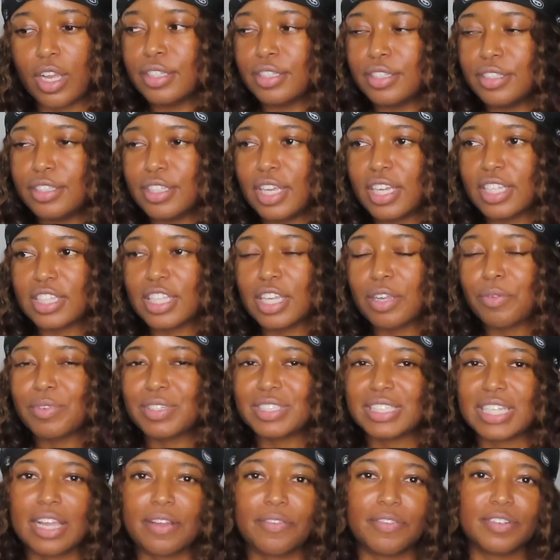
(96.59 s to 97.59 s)
Nothing
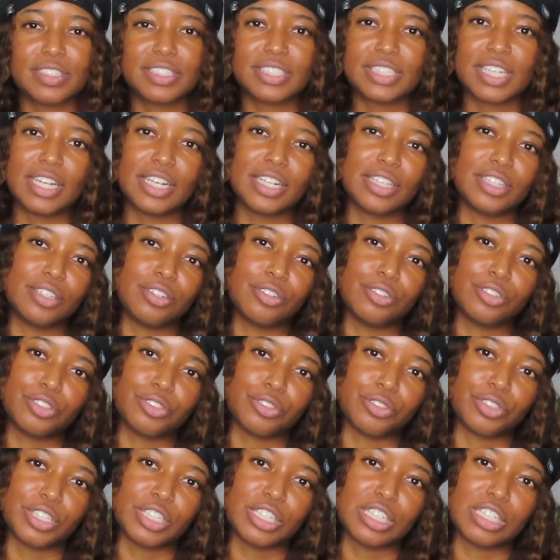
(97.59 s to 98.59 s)
was ever said in those
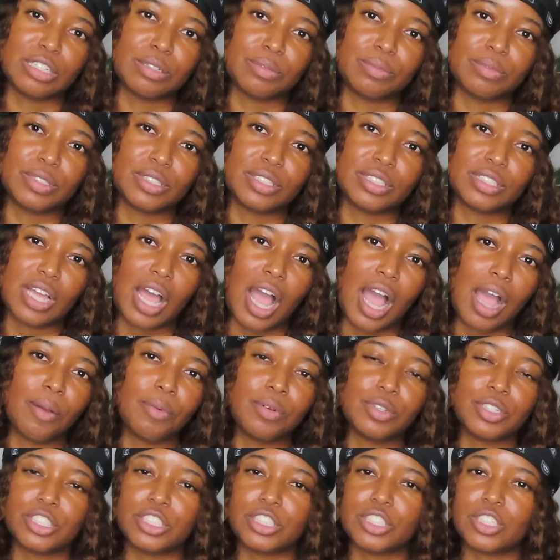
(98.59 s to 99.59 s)
dreams. I
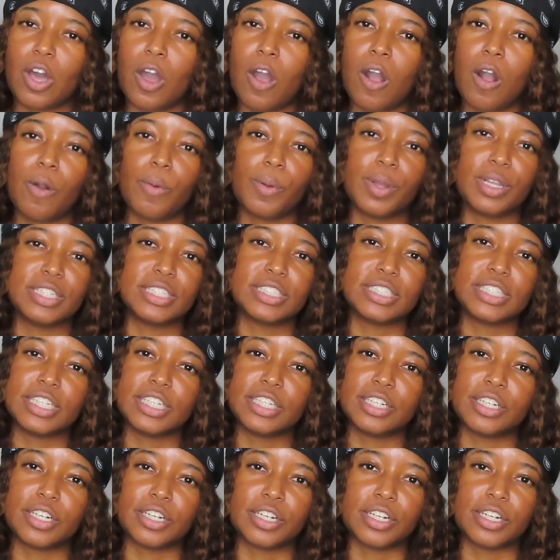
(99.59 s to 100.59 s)
would just always
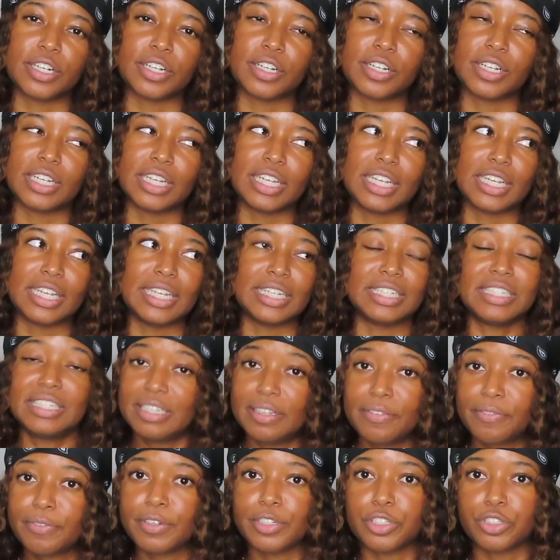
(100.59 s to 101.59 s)
see her in
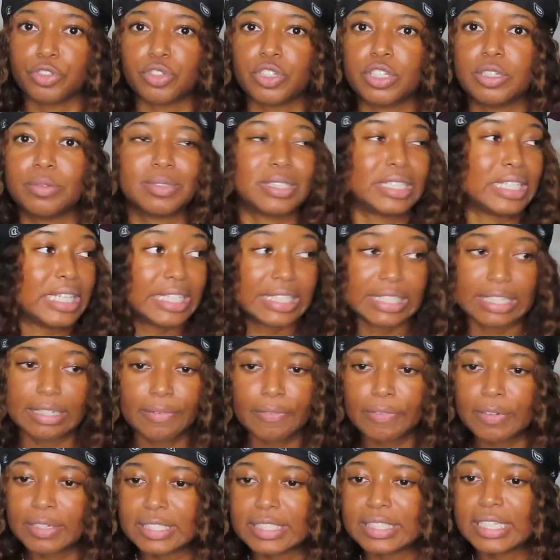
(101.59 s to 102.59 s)
different dreams, in
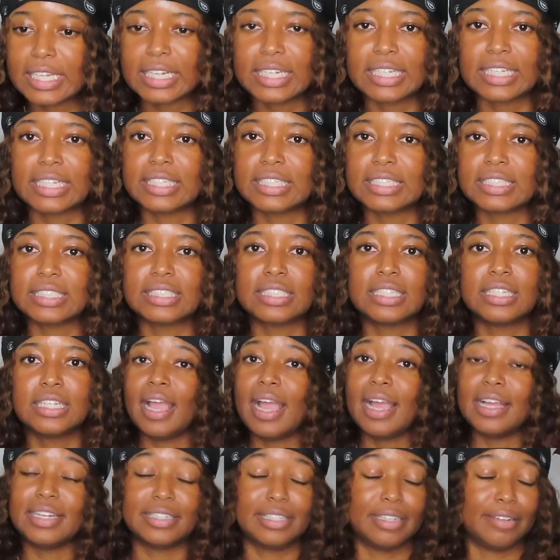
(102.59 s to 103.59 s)
different settings,
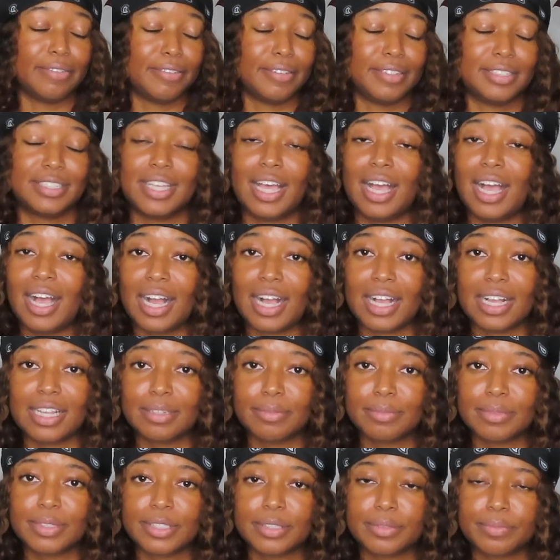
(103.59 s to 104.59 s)
at different
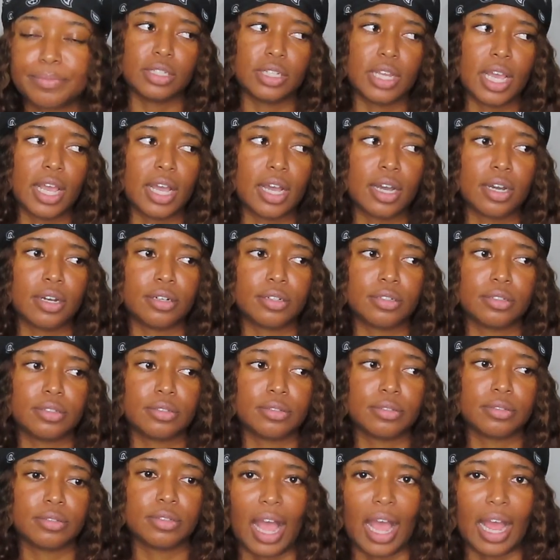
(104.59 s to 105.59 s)
times. Now,
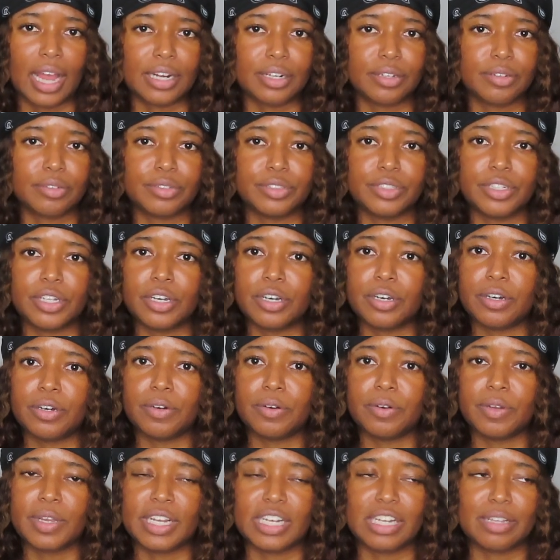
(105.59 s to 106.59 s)
I don't
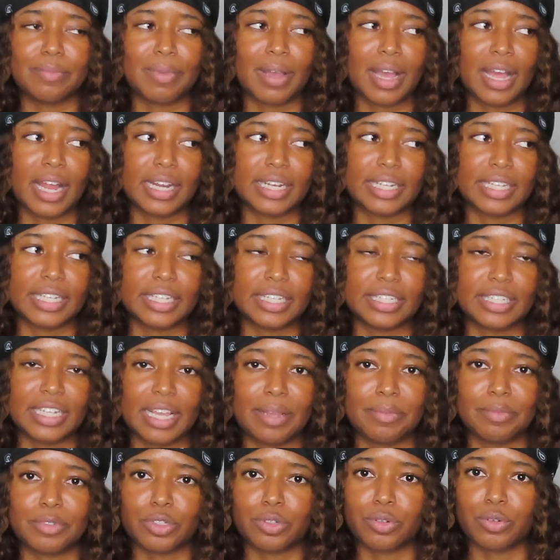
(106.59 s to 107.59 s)
know anybody
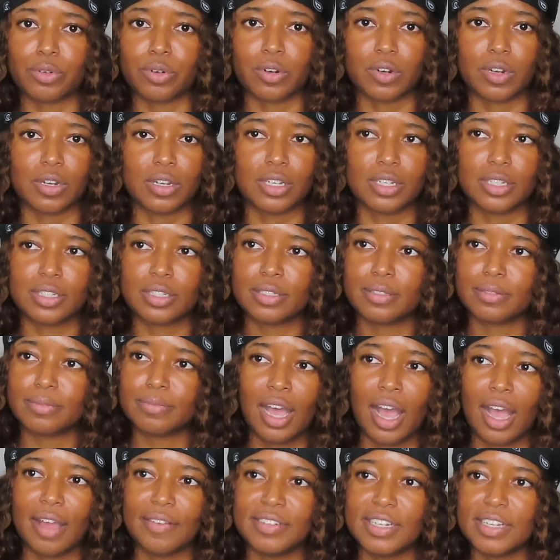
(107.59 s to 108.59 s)
named Aurora.
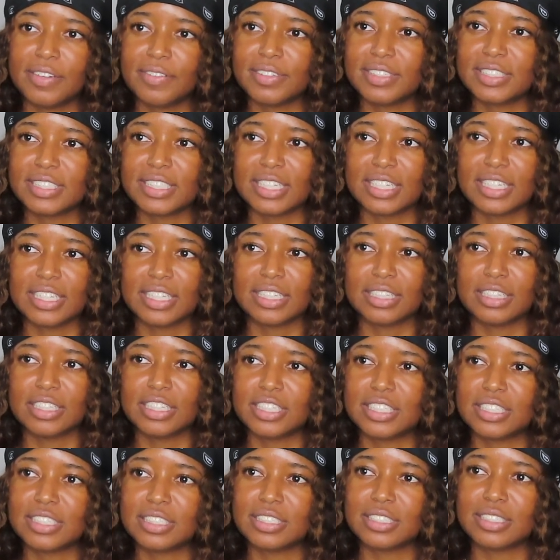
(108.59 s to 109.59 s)
I've never seen
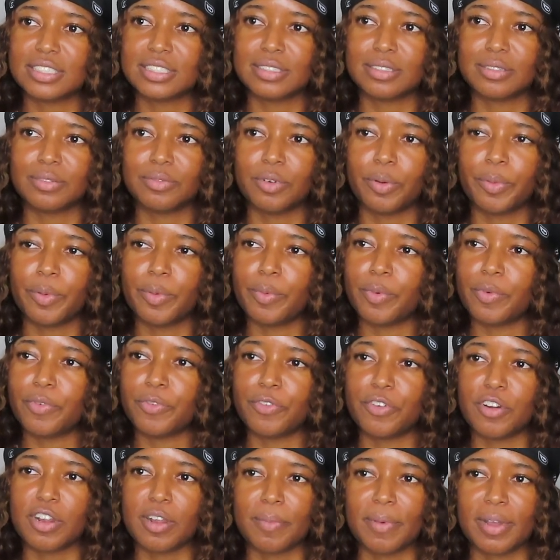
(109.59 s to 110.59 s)
this woman
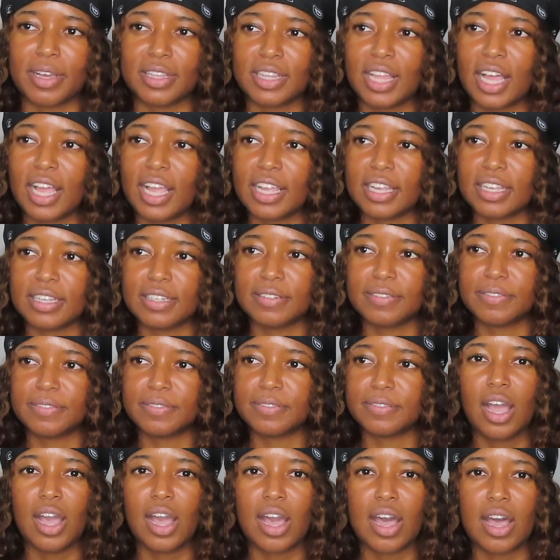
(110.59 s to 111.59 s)
before in my life.
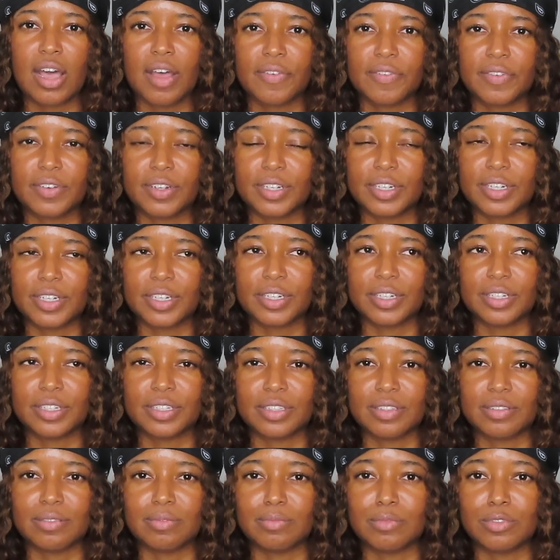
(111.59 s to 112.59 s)

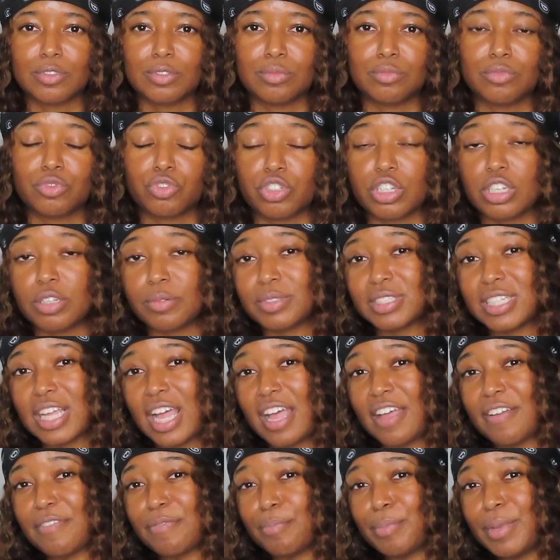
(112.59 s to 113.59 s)
However, dreams
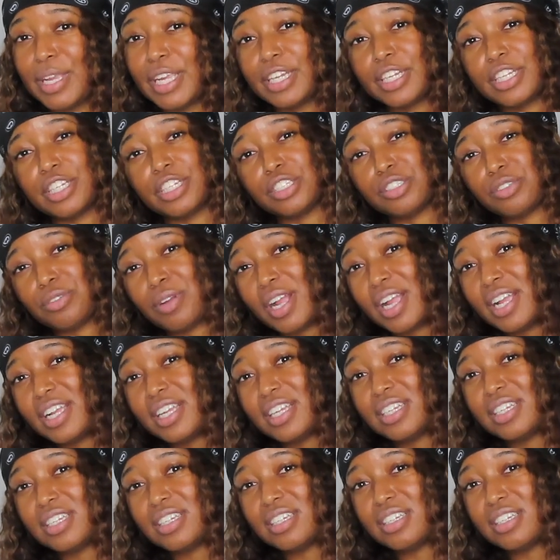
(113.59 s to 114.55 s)
have meanings, right?